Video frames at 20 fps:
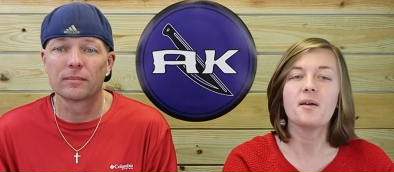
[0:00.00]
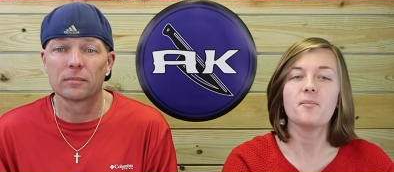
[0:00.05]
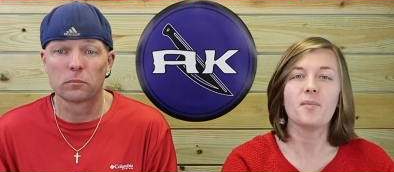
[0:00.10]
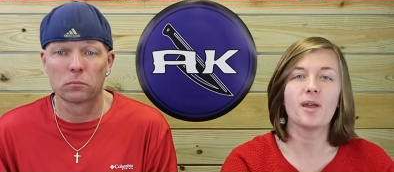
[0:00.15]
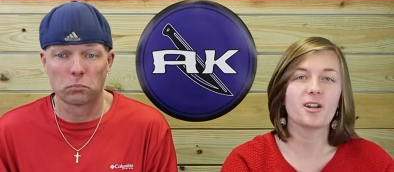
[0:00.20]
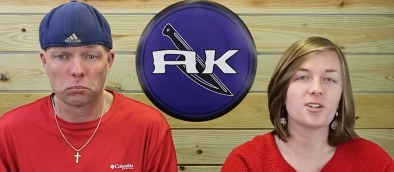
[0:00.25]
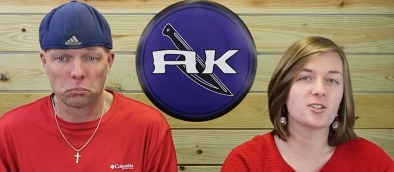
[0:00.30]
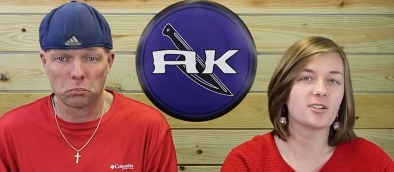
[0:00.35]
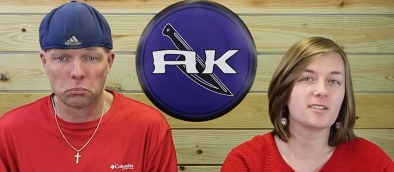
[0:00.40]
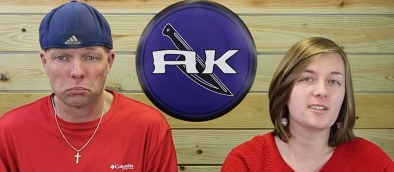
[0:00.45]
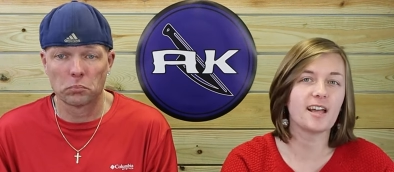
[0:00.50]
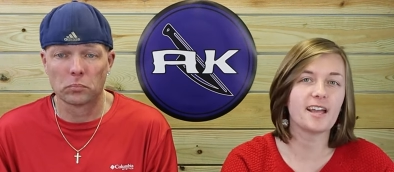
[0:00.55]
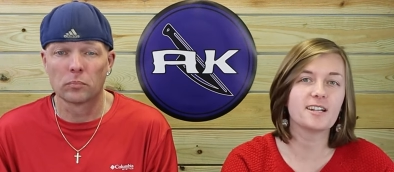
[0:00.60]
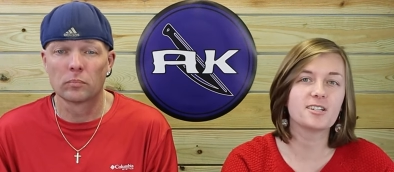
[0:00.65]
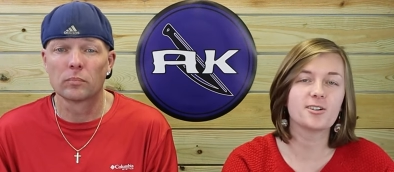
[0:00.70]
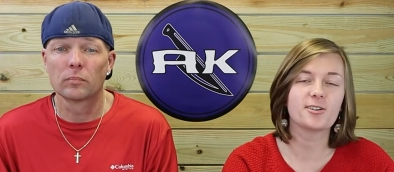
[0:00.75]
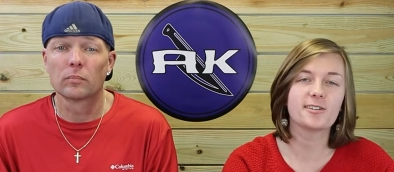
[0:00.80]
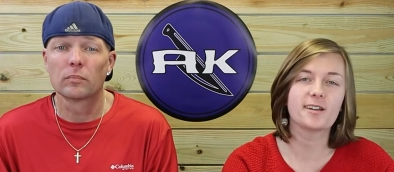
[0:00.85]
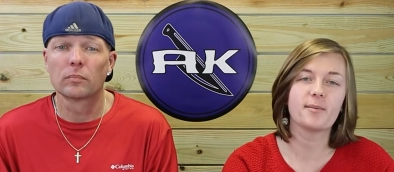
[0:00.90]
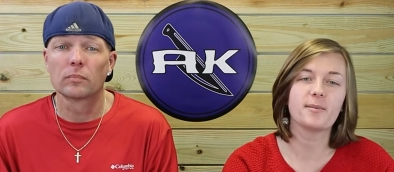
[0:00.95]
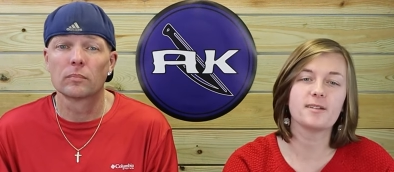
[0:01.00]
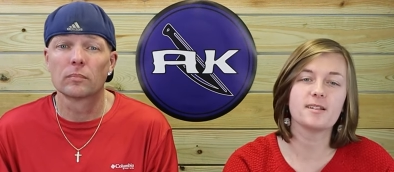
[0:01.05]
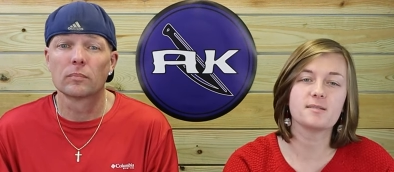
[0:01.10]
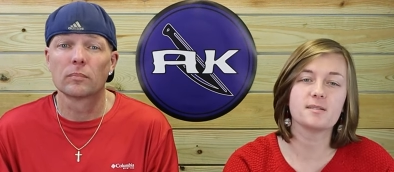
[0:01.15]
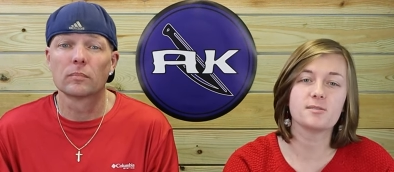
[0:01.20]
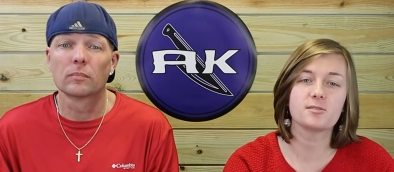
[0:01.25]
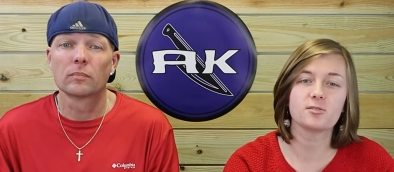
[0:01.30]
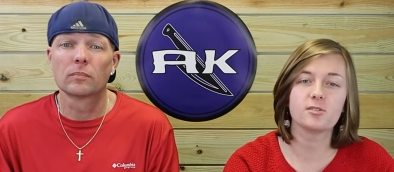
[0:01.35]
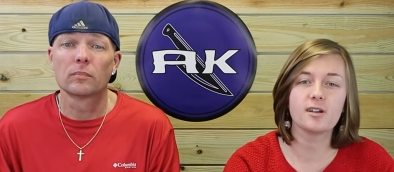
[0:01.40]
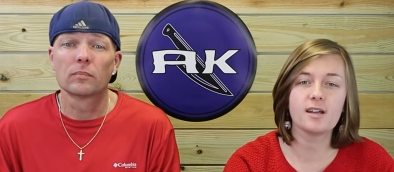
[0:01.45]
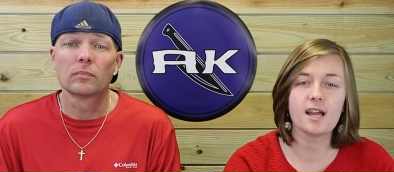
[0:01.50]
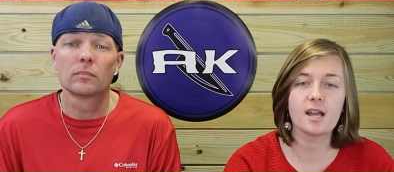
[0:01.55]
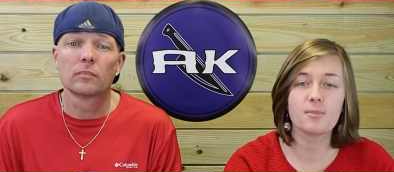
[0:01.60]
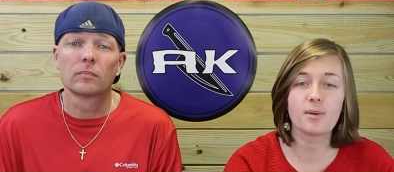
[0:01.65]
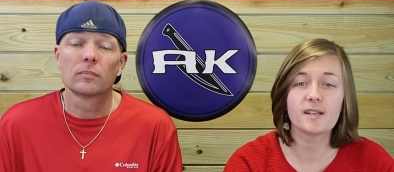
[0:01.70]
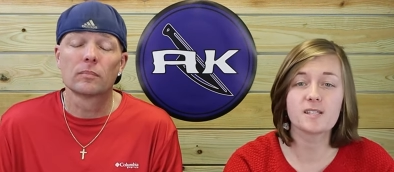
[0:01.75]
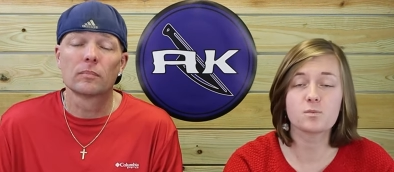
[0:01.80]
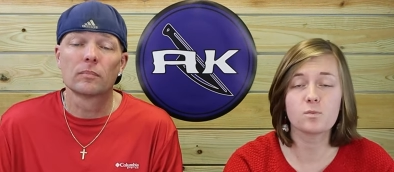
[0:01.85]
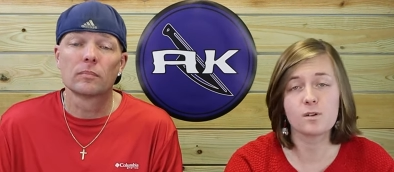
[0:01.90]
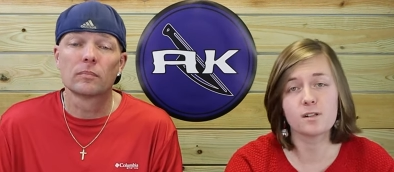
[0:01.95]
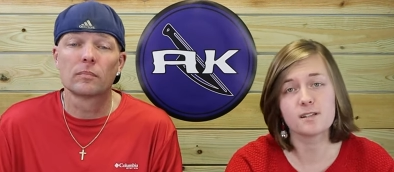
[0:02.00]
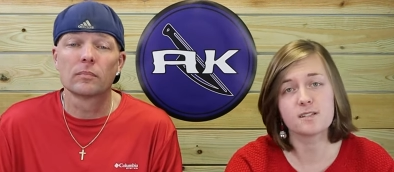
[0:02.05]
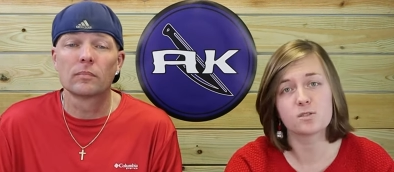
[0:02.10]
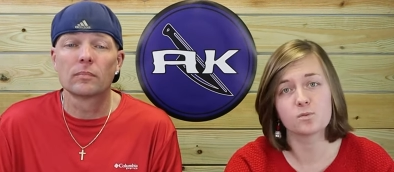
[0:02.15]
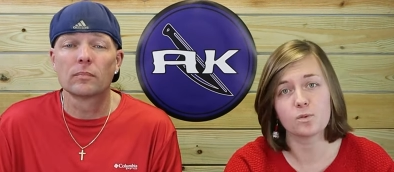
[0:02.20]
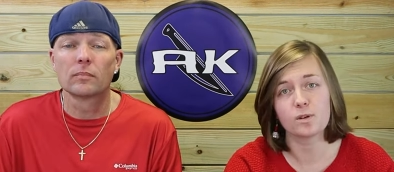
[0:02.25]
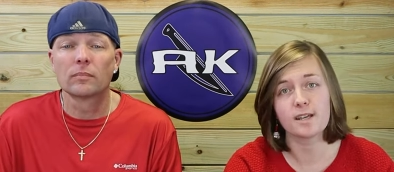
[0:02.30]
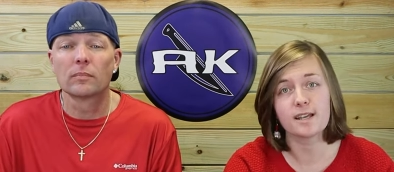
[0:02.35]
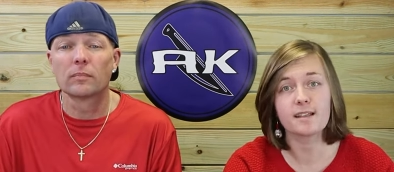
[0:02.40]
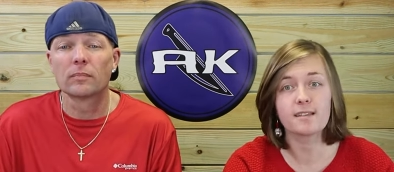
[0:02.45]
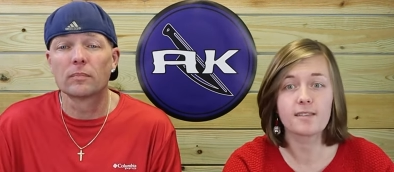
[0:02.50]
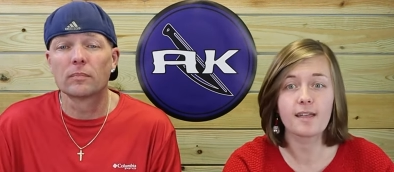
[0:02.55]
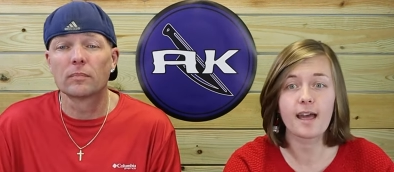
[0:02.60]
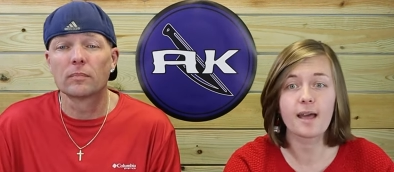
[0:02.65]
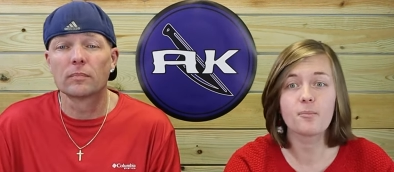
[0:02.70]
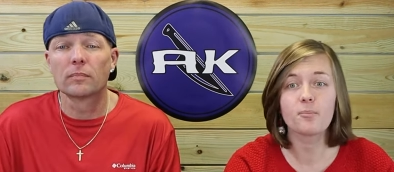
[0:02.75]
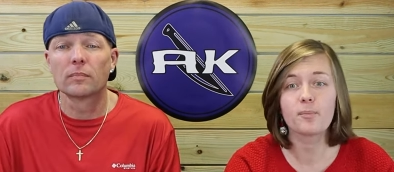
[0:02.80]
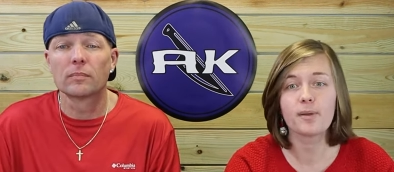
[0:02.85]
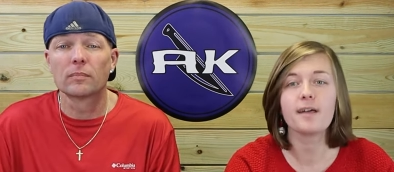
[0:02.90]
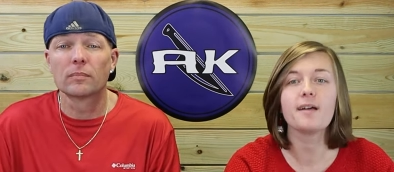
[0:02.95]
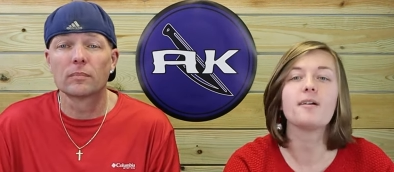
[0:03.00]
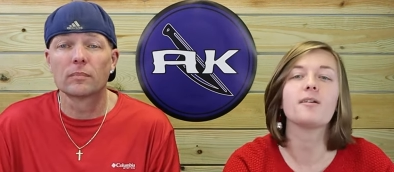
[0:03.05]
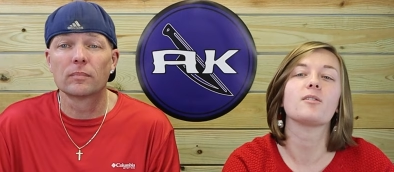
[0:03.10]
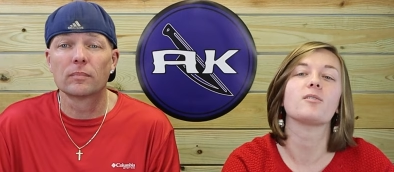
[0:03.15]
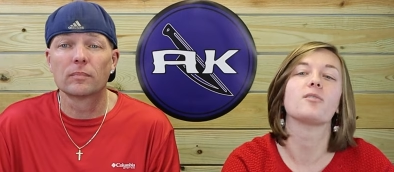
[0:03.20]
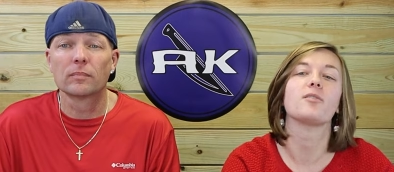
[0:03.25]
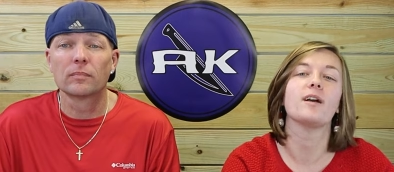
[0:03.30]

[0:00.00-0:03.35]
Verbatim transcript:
Speaker 1: Make sure to like, share, comment, and subscribe, as well as ring that bell.